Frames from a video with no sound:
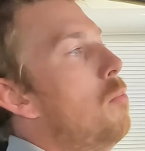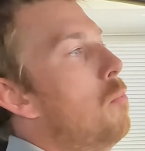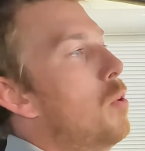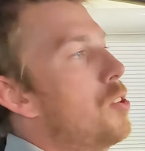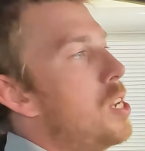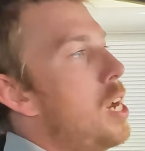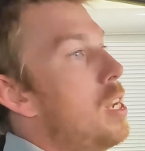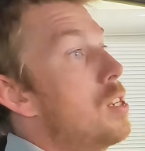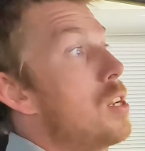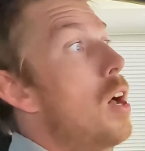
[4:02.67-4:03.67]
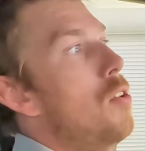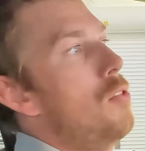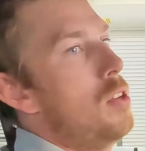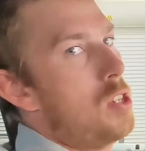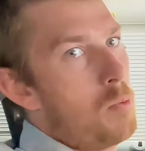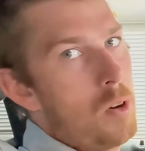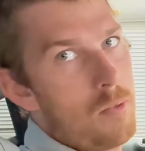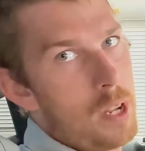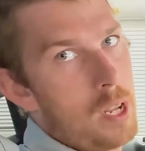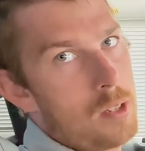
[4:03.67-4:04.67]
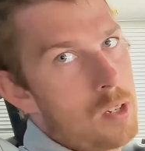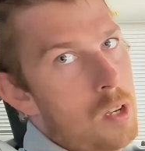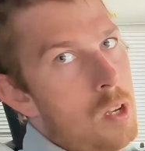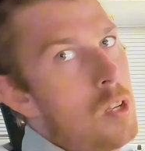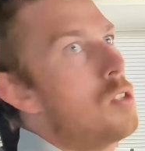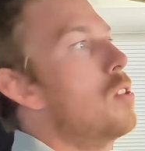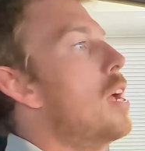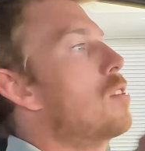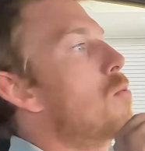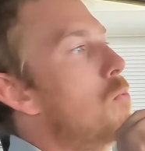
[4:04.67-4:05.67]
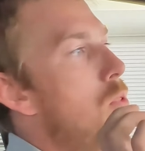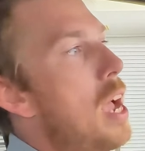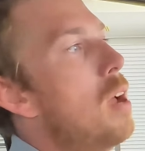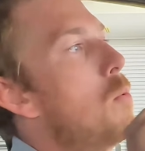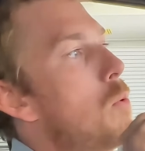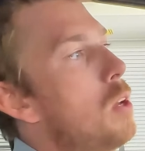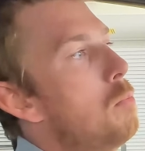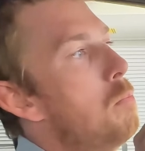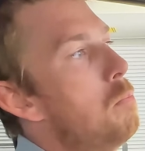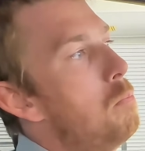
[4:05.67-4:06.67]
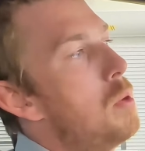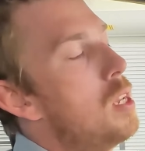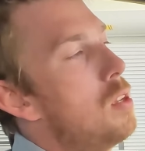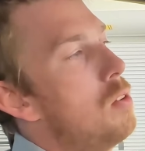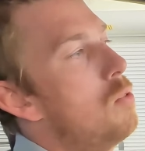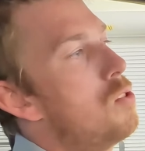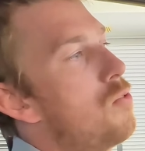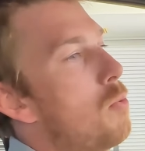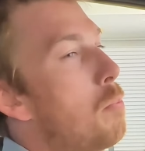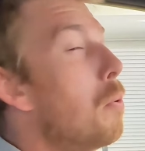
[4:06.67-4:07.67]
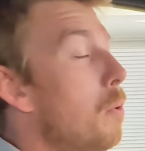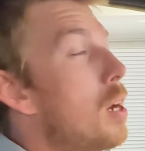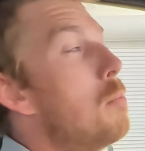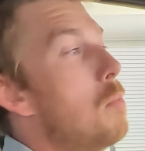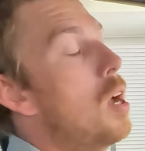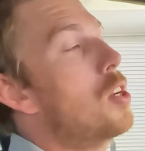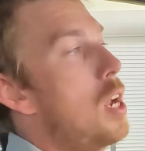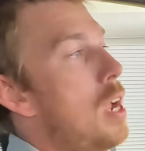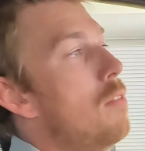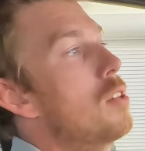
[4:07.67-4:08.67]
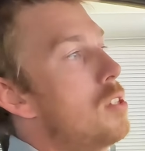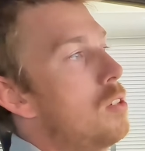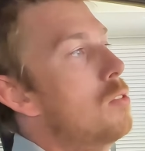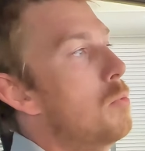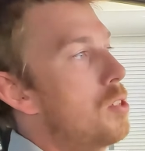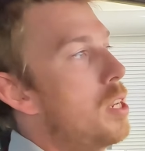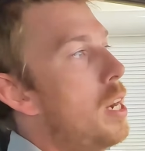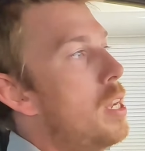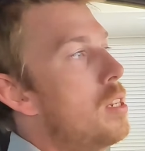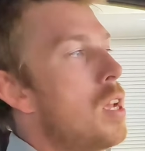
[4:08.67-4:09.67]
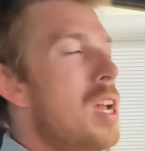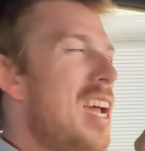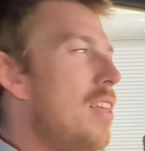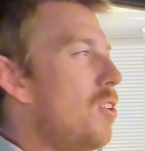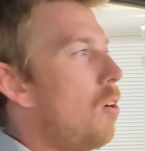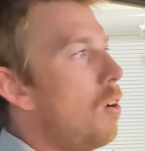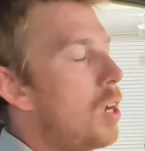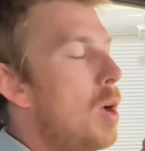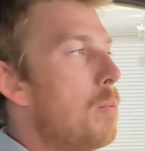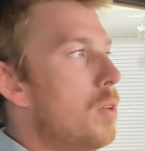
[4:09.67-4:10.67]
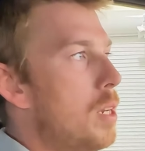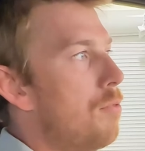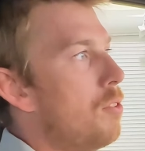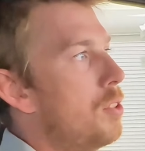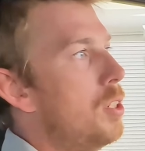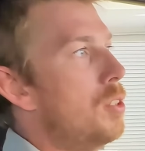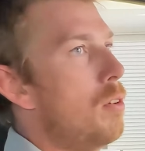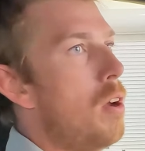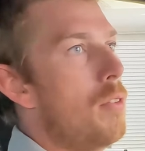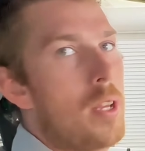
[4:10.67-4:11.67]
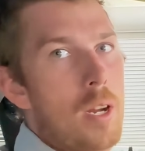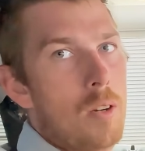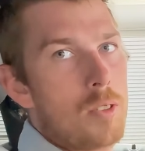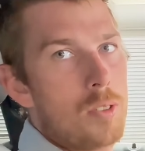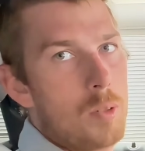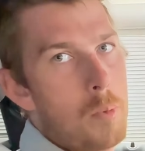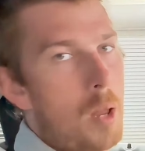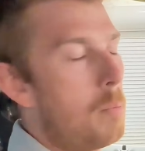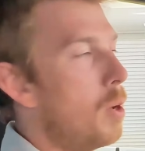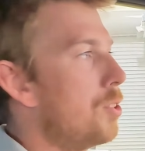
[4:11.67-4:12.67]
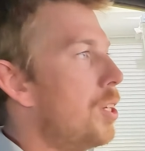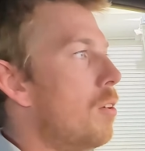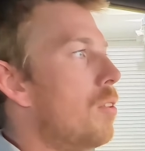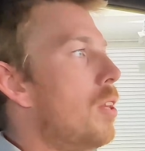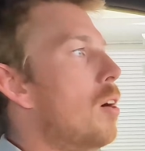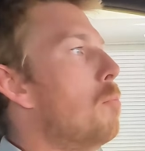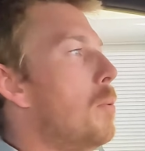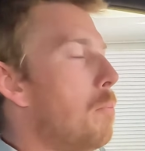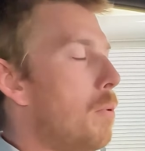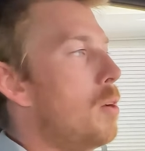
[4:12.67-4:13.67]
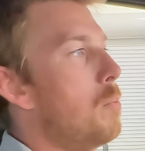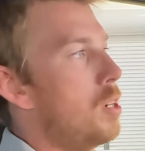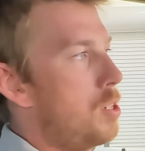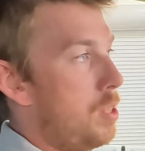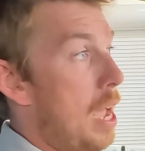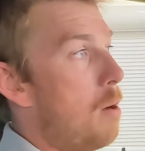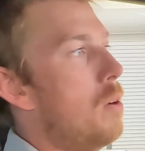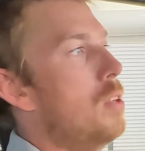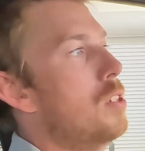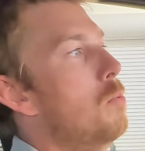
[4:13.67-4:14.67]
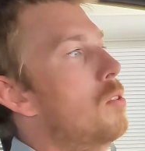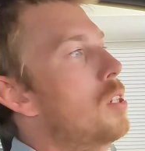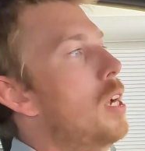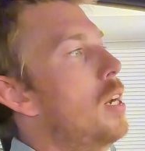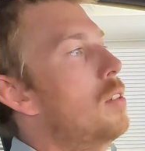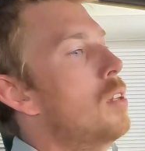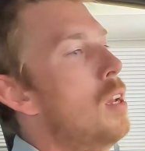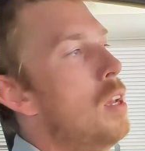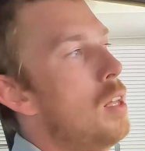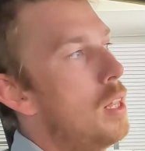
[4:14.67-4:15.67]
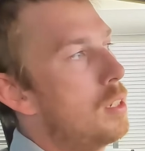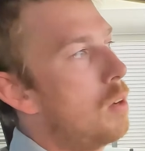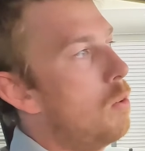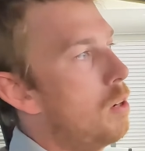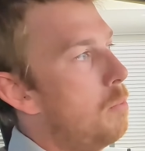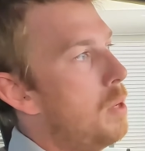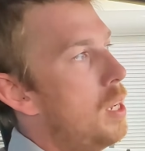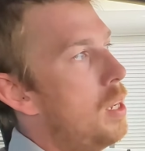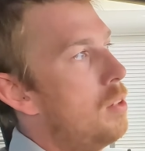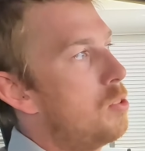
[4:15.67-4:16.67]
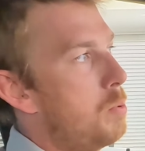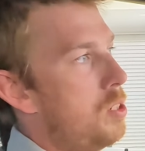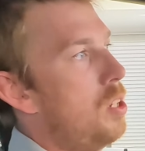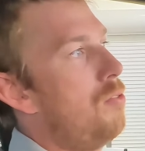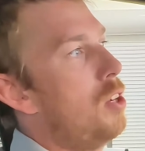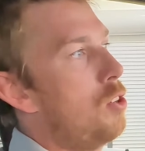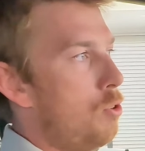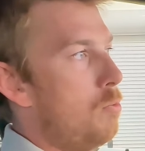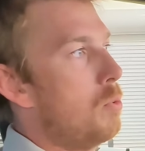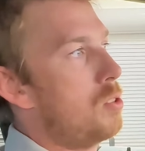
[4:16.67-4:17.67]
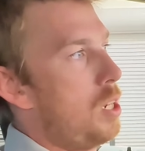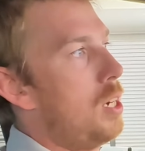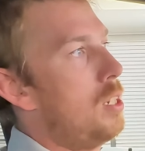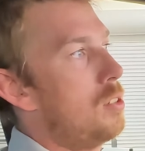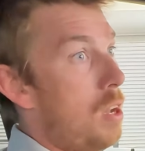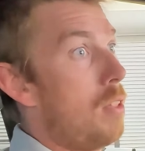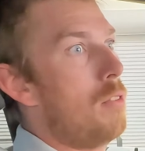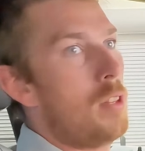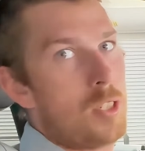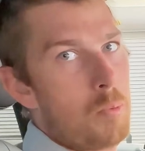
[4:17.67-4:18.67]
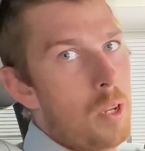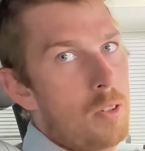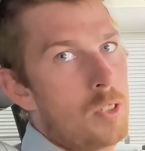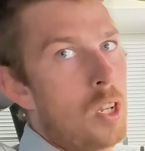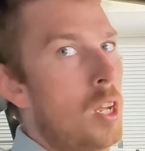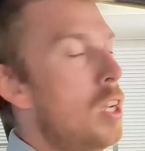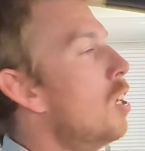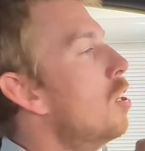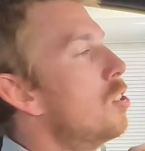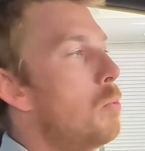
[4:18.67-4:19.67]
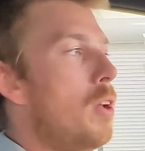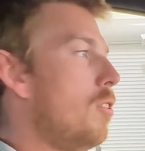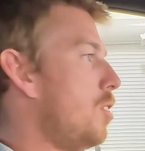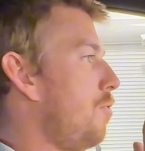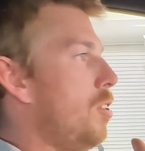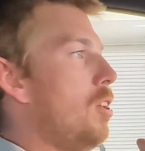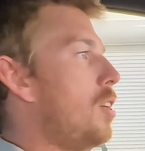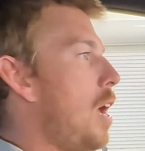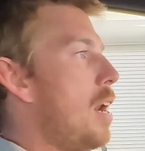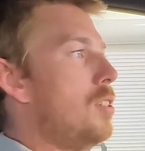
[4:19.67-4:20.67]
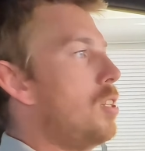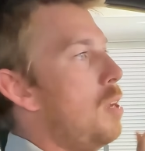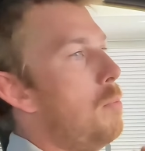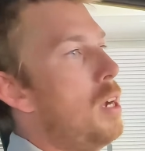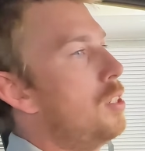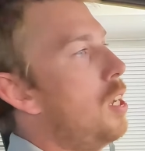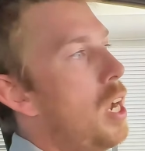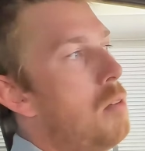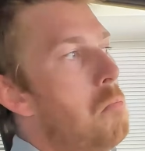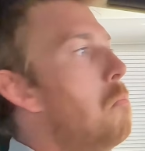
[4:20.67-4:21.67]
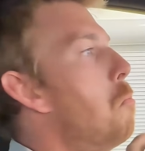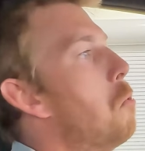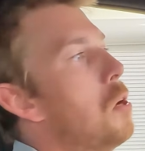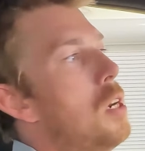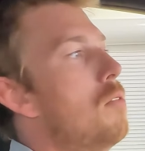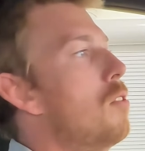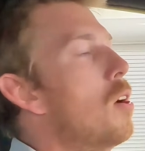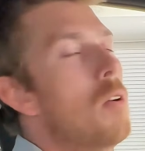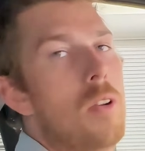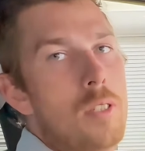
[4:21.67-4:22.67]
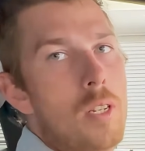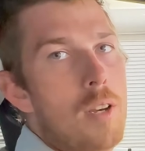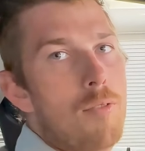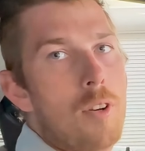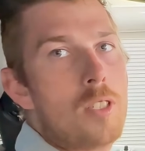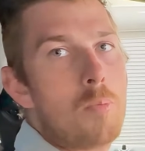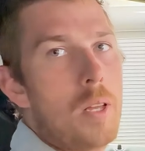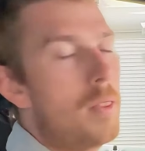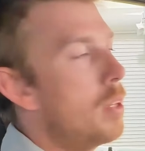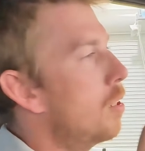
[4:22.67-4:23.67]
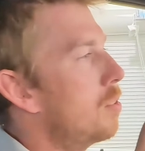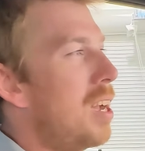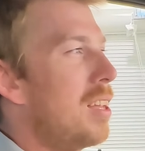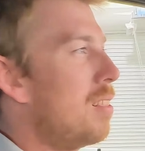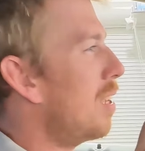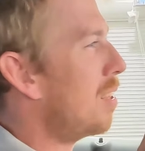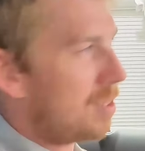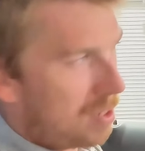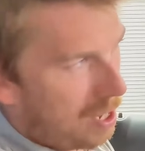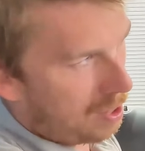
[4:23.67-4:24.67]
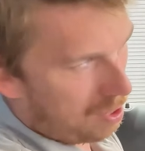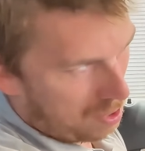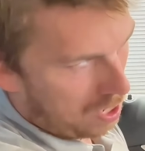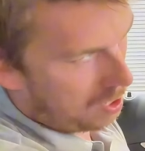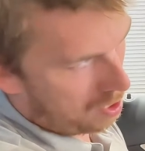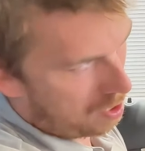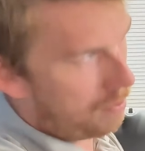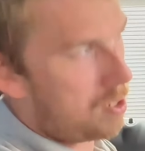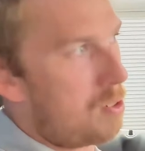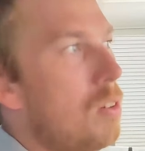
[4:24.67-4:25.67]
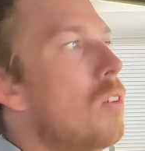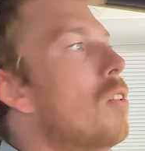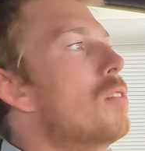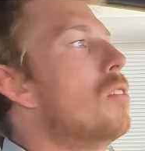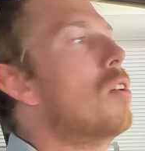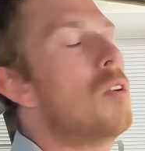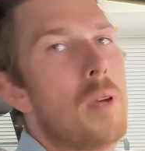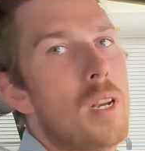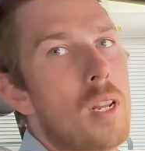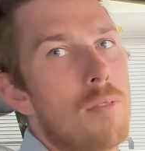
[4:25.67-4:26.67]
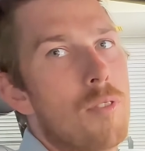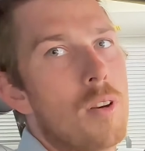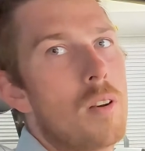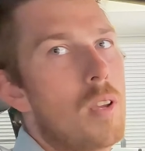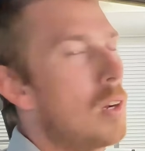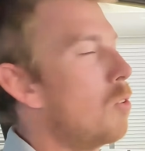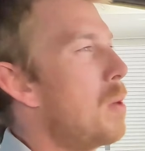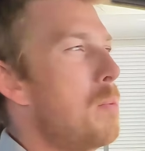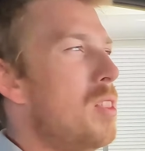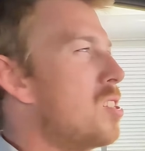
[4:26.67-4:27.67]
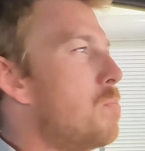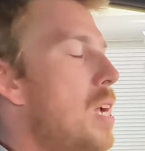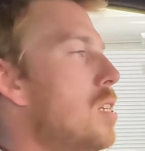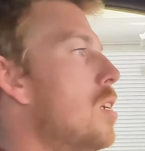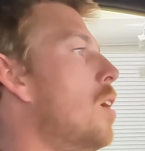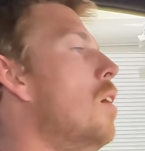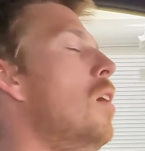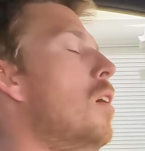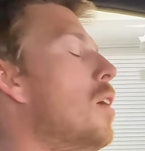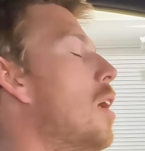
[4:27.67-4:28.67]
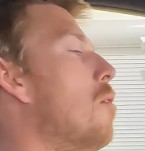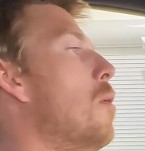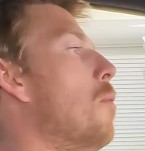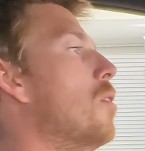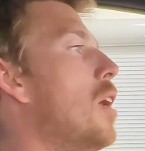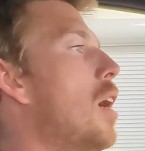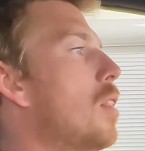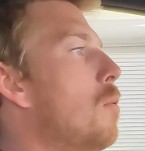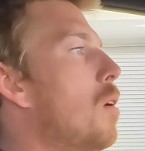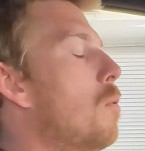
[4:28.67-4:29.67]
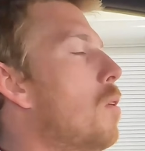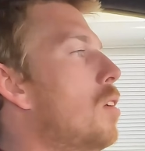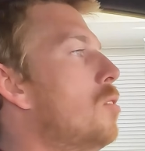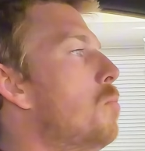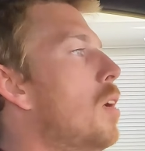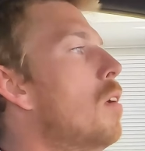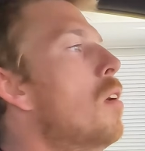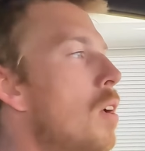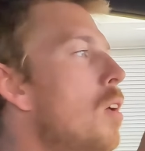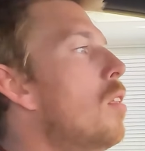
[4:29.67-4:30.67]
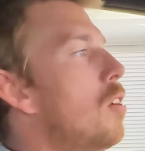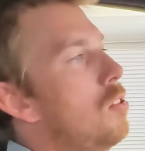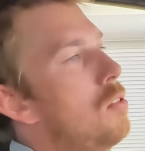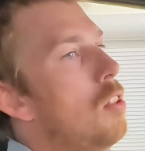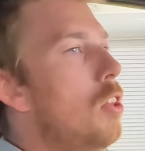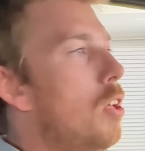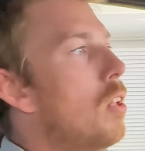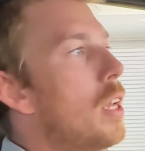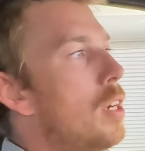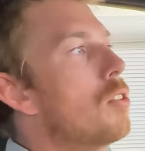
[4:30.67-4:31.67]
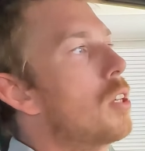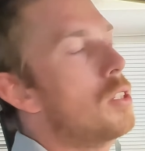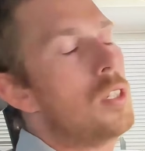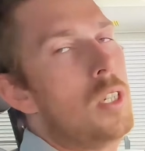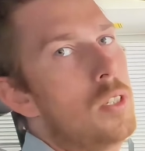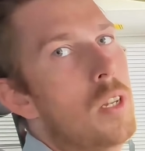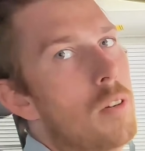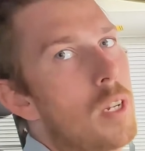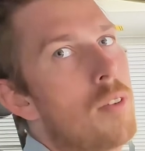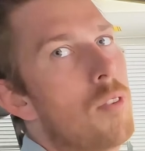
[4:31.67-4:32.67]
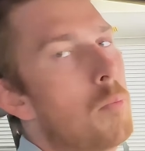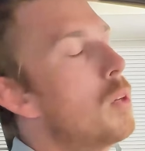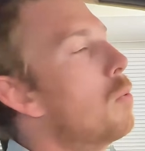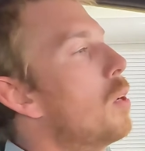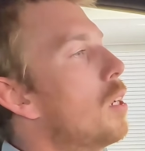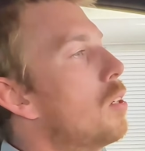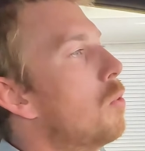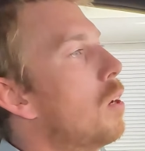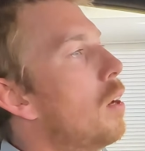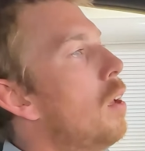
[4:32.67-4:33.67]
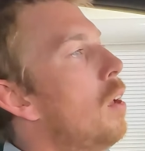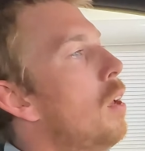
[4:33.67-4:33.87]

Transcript: Mercedes other than Sprinter vans. So that will be used for pretty much every single Mercedes. And there are a couple of differences throughout the years and some oddballs here and there, but pretty much that one is a Mercedes. That's going to be specific to Mercedes other than Sprinters. Sprinters, if you looked at it side by side, wouldn't even notice the difference, but I think it's like the thickness of the circle is a little bit different, or maybe the spacing. Can't remember exactly what it was, but there's little intricacies that are different between each one.